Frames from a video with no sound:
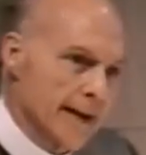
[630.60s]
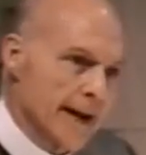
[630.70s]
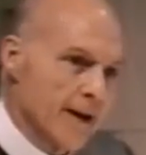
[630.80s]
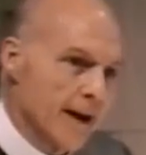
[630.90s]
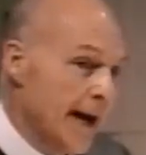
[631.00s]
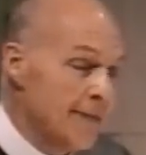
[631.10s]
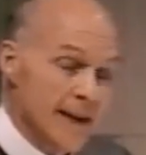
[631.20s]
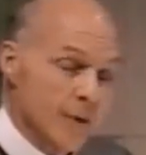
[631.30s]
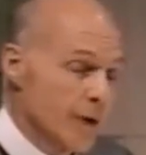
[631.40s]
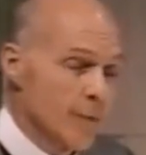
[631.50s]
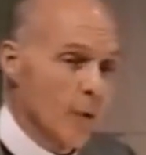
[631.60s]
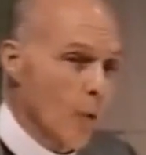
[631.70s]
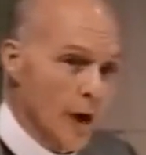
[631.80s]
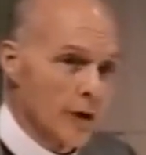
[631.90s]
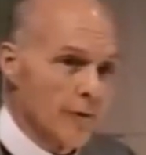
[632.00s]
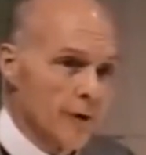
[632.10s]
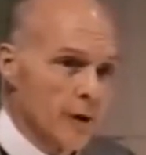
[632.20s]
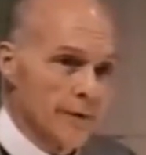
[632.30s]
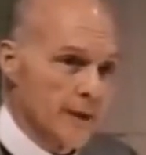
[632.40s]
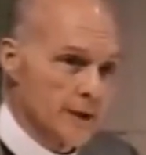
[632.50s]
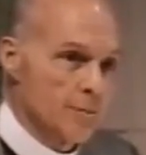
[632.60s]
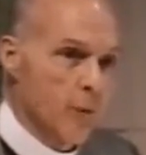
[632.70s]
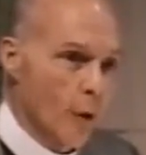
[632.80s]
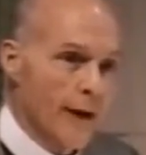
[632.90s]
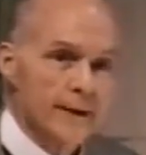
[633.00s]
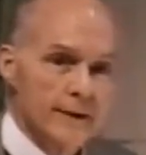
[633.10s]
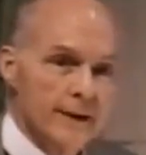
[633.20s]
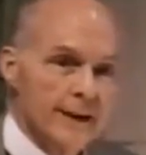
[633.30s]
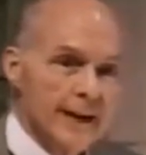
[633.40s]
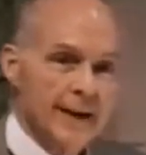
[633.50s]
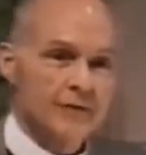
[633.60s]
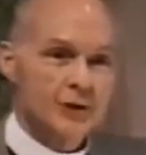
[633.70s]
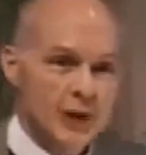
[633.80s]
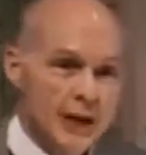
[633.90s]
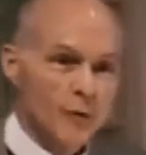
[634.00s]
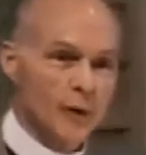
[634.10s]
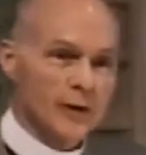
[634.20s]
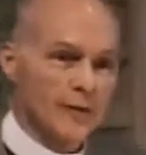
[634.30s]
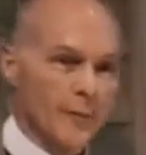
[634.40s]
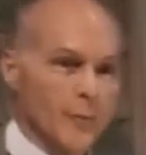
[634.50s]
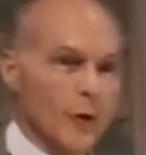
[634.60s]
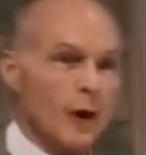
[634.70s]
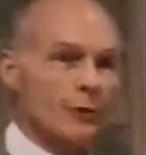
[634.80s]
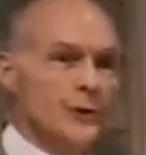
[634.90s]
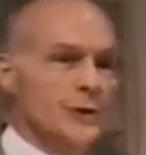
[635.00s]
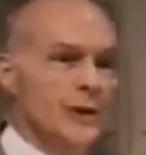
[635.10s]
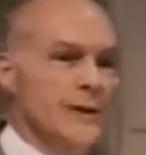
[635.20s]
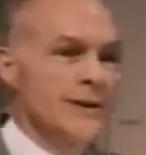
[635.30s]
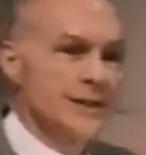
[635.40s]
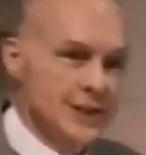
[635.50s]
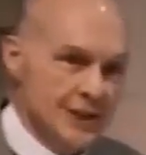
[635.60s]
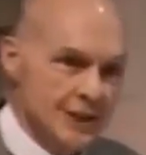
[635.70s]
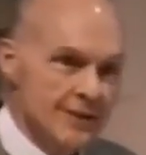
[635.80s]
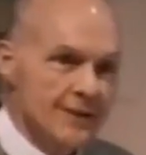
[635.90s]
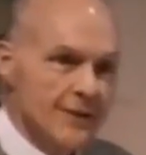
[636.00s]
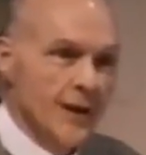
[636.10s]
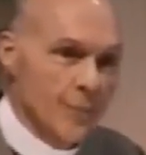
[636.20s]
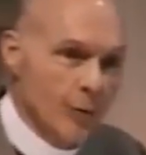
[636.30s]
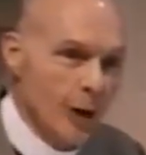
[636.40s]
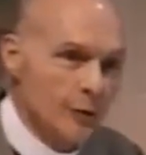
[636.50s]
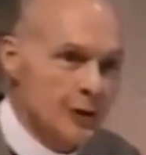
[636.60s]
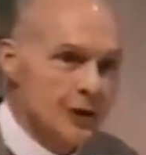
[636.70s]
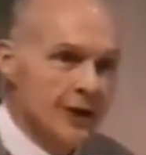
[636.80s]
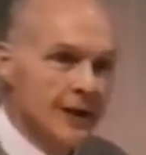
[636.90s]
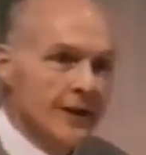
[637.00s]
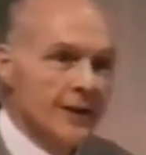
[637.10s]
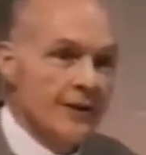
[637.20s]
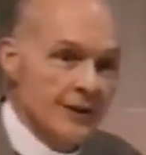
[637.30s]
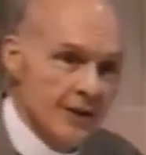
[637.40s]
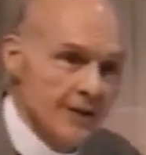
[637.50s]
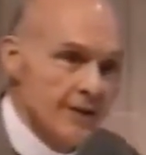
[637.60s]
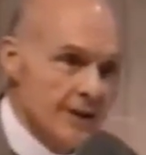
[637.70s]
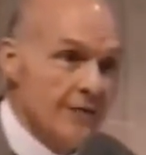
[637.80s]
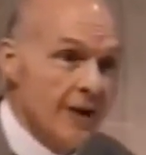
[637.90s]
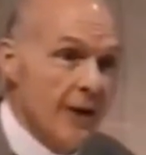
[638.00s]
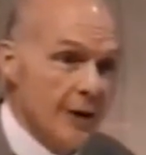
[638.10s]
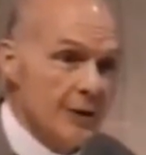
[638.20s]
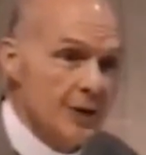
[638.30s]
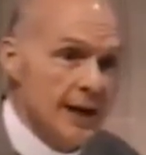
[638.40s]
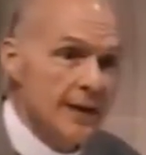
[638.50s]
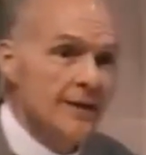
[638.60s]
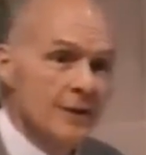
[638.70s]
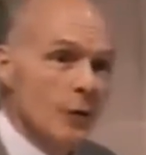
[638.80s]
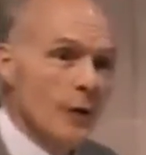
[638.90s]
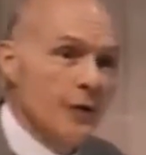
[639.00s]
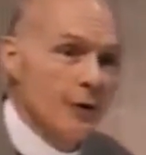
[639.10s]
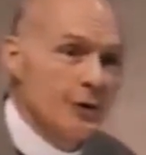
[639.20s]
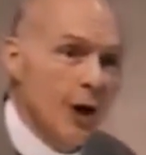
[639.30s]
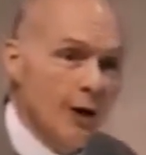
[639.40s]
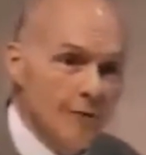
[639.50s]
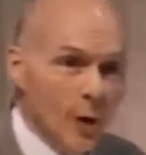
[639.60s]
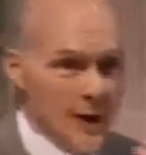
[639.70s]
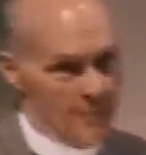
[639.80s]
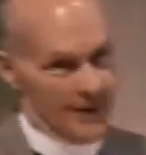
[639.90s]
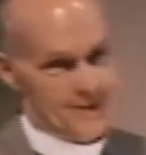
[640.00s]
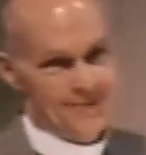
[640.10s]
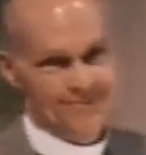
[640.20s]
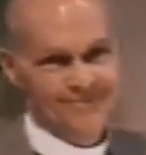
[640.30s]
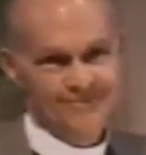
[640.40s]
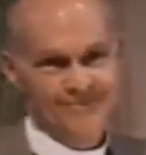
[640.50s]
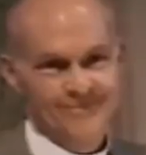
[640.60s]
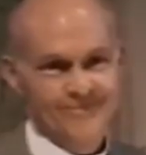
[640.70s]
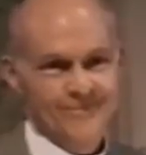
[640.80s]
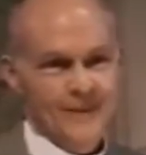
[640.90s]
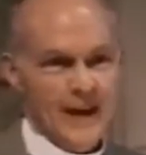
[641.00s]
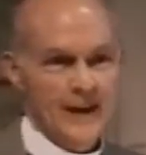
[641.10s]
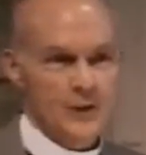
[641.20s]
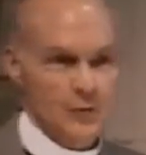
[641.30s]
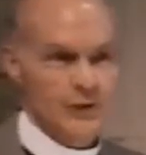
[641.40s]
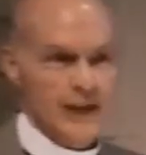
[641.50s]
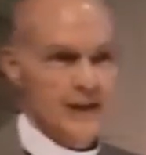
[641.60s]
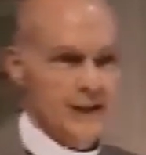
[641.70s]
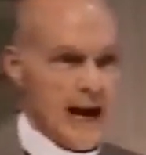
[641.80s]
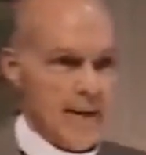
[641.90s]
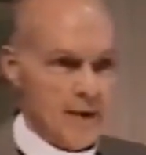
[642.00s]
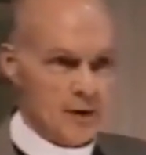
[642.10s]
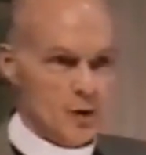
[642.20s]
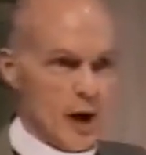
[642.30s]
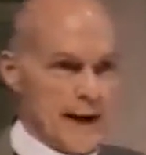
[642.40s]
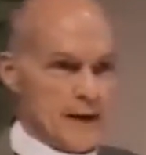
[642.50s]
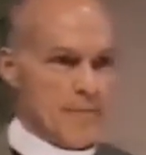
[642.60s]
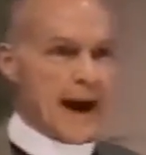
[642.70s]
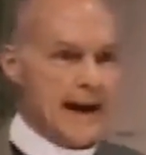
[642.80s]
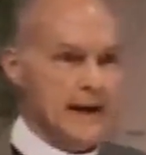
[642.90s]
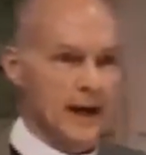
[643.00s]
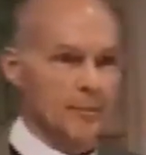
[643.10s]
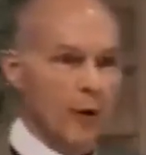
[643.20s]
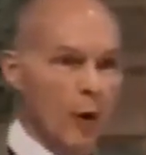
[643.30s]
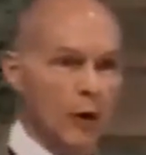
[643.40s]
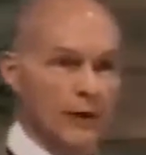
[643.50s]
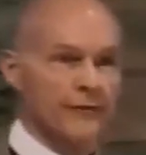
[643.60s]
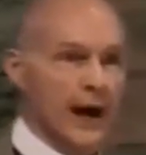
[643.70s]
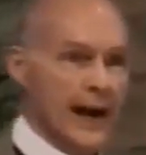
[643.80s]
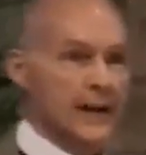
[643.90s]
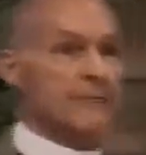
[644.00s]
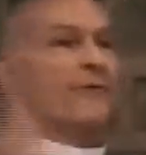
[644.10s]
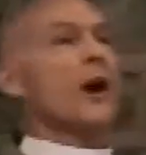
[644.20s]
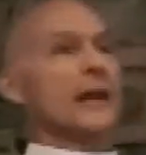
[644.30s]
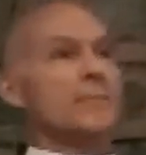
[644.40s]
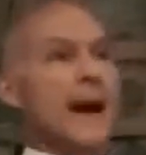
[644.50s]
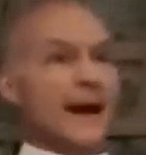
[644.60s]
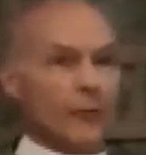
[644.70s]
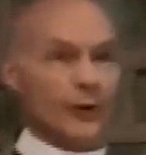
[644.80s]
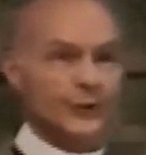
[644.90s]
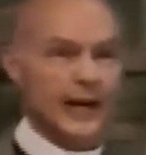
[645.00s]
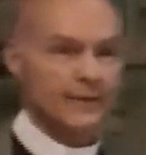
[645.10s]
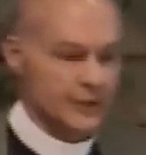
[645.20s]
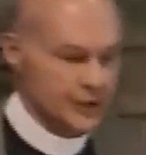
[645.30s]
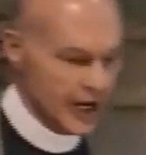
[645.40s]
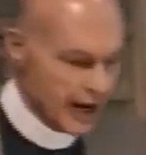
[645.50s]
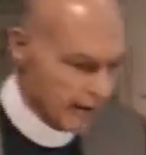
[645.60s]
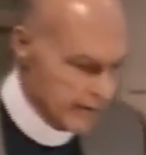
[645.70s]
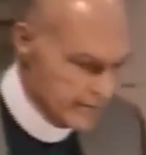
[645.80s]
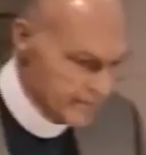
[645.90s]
Now, I think it would have been wonderful at this point if she would have approached the Pharisee with her jar of ointment. Can't you see Simon trying to back up, horrified and falling backwards out of his chair?